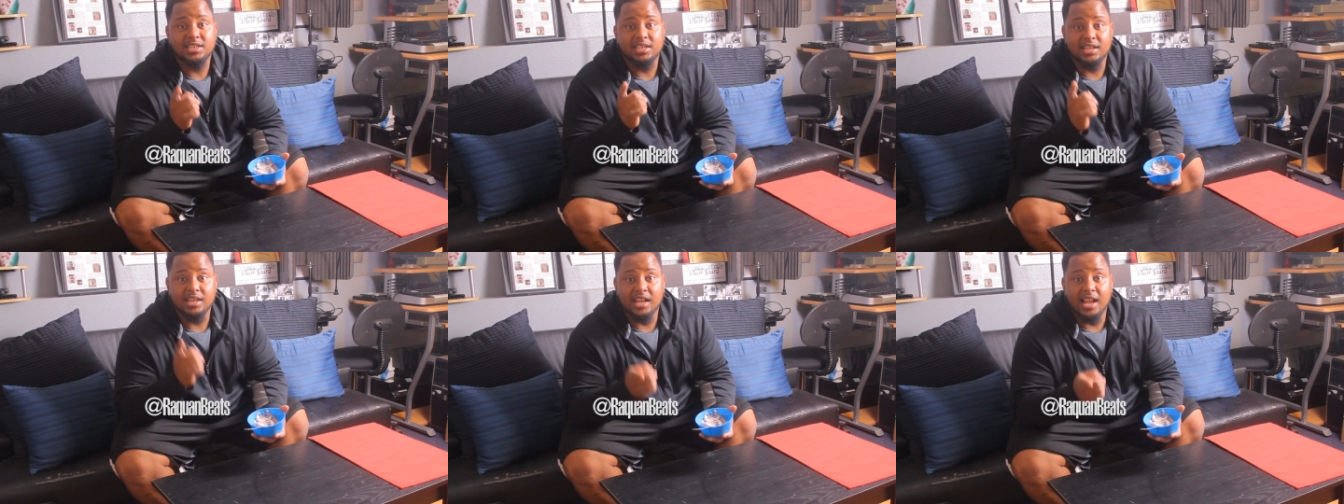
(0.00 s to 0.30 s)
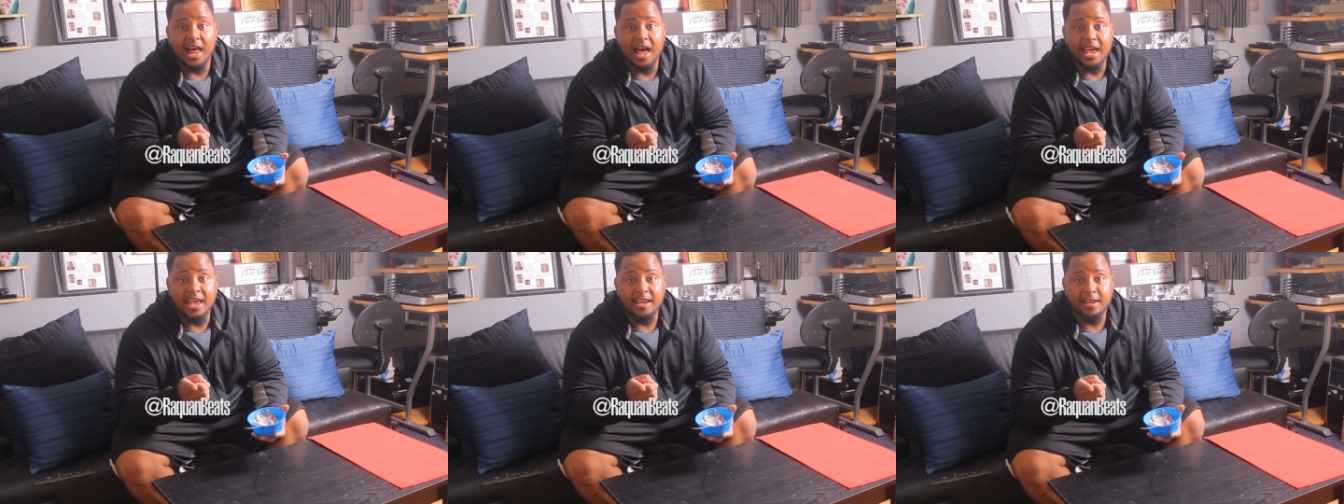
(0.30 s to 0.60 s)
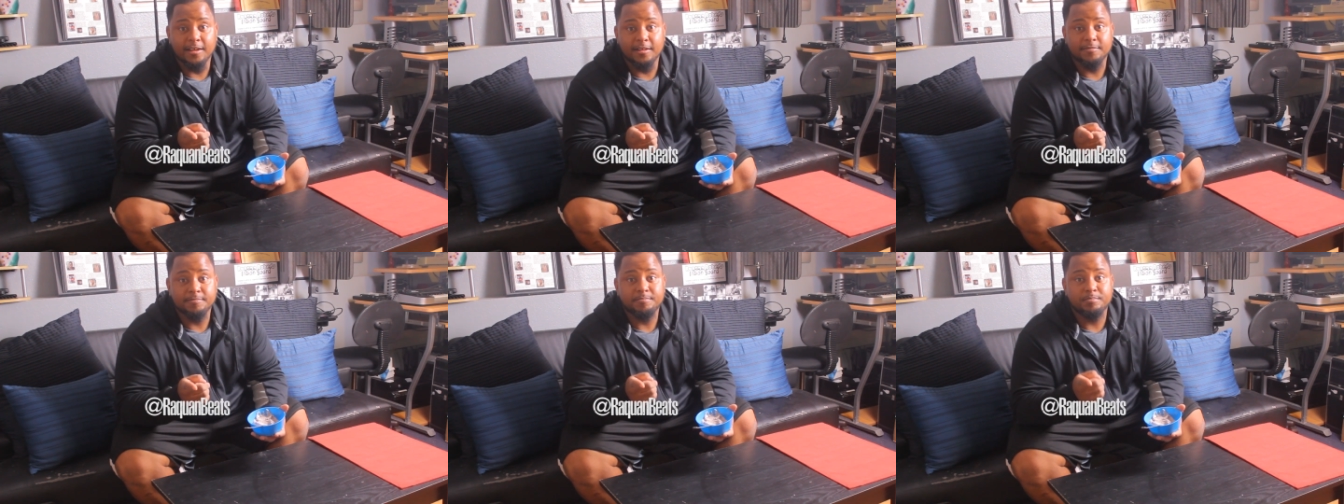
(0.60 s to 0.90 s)
to
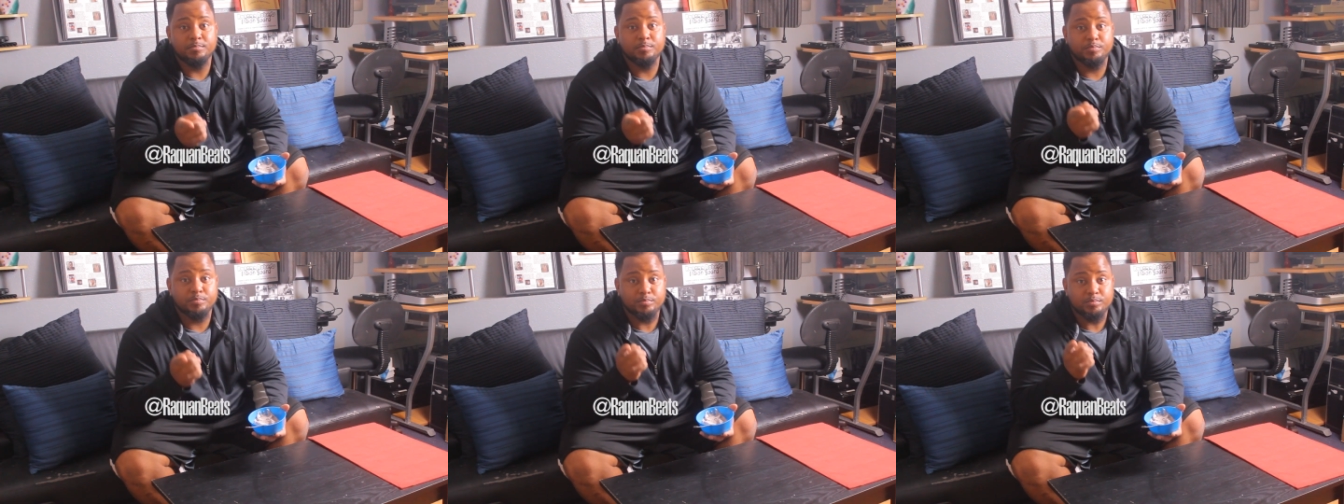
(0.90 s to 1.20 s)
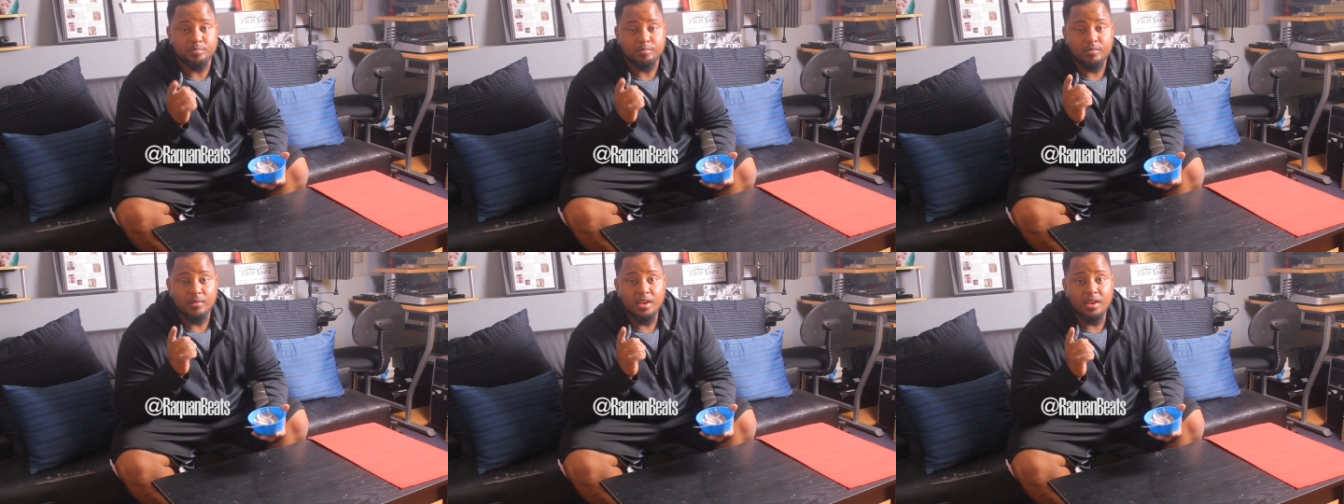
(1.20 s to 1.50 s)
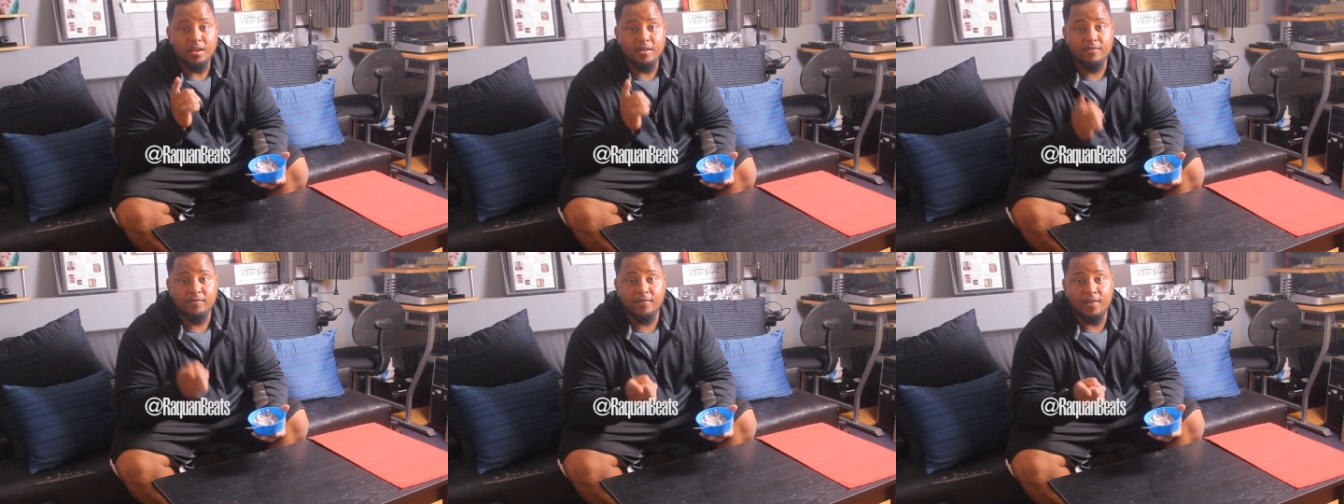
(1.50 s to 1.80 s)
like,
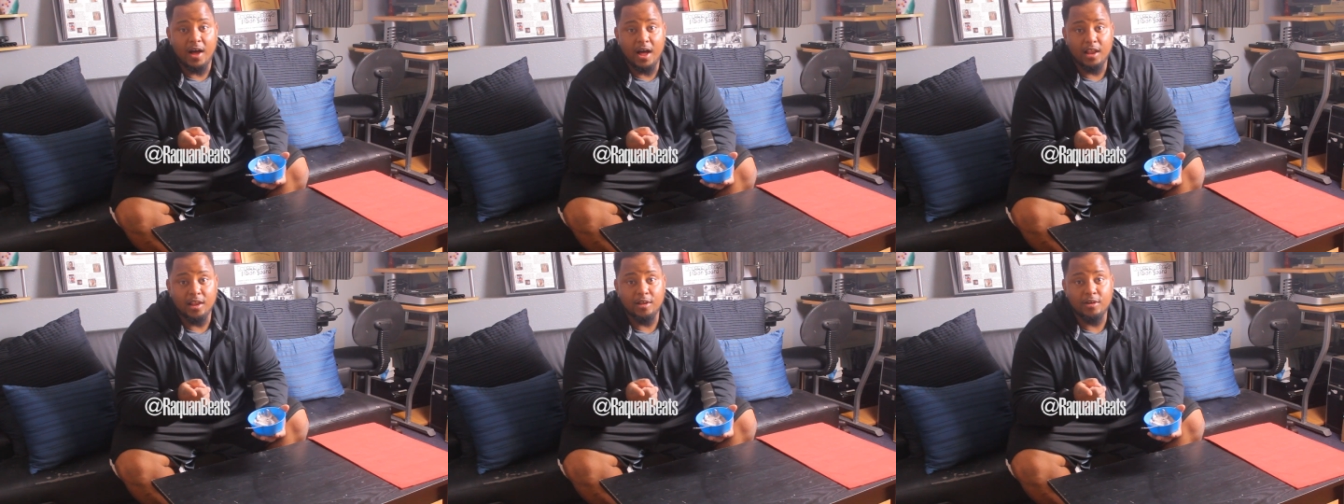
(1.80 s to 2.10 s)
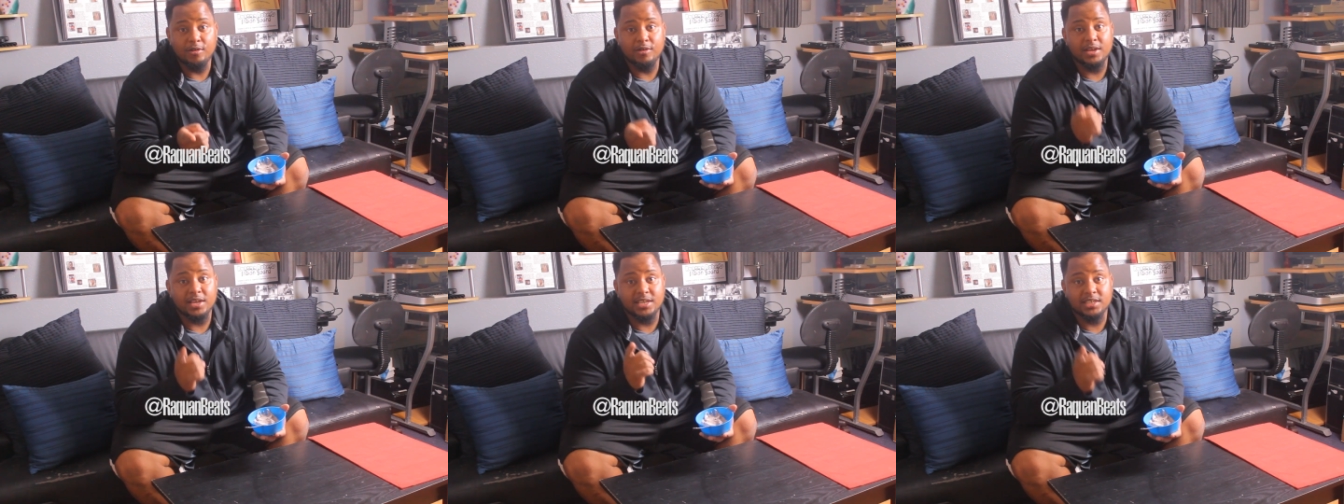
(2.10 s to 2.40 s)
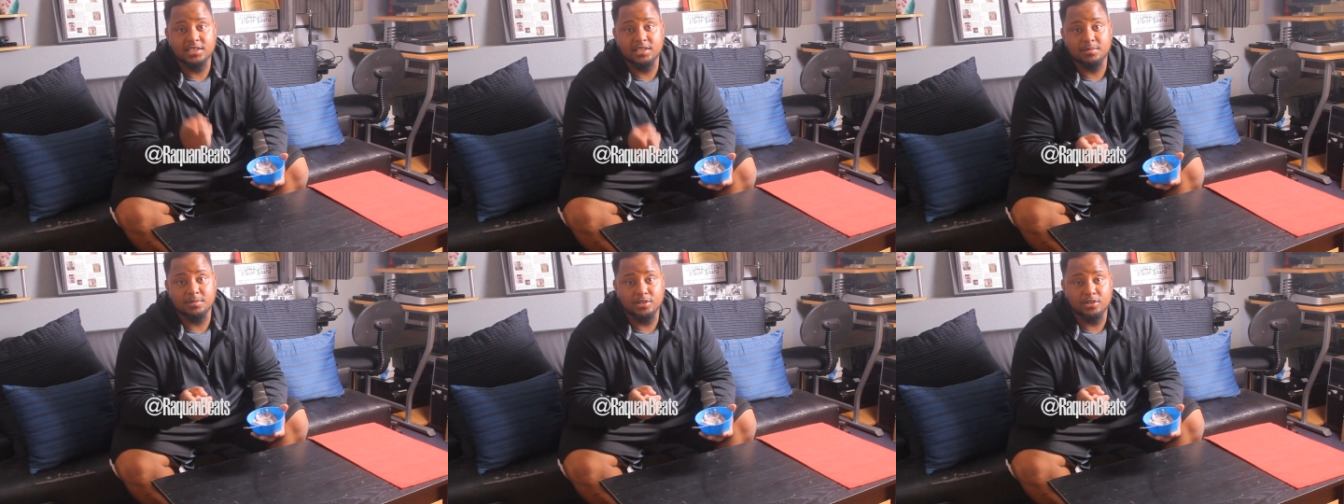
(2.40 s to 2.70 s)
follow,
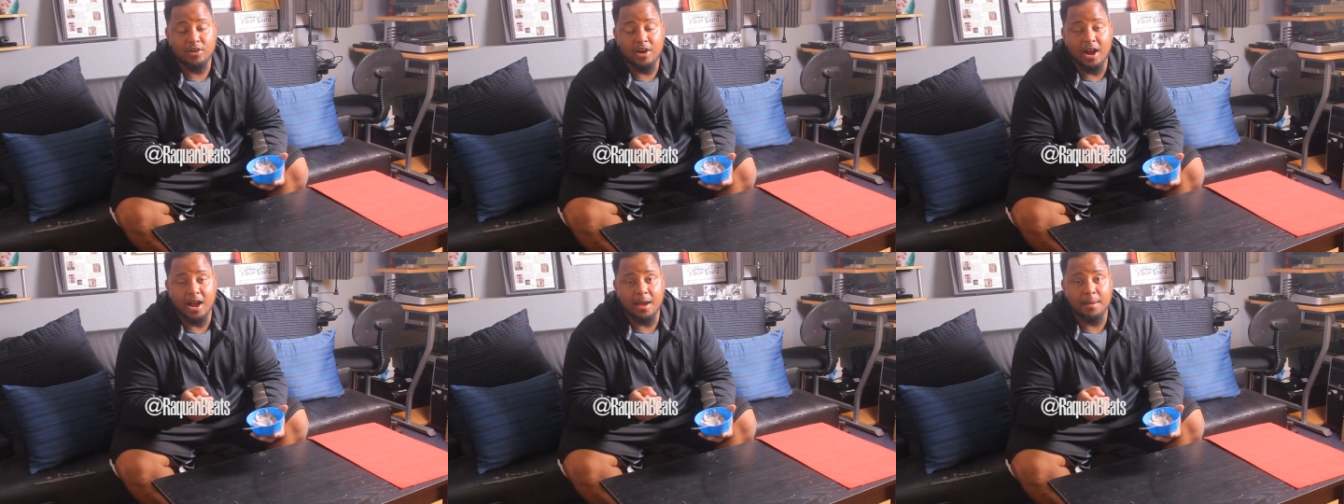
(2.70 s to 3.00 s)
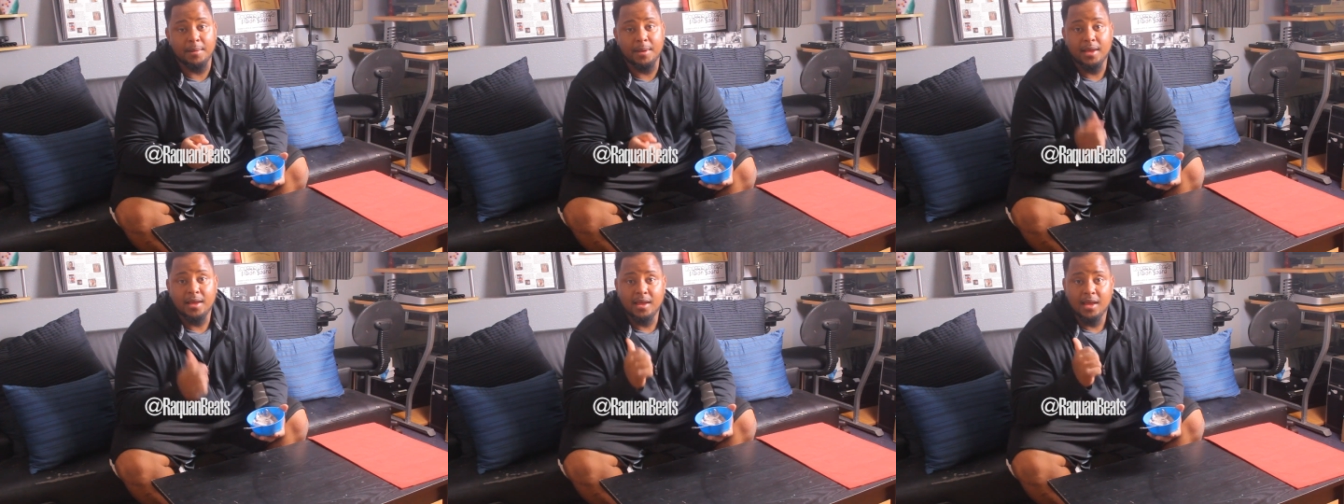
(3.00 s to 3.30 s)
and subscribe.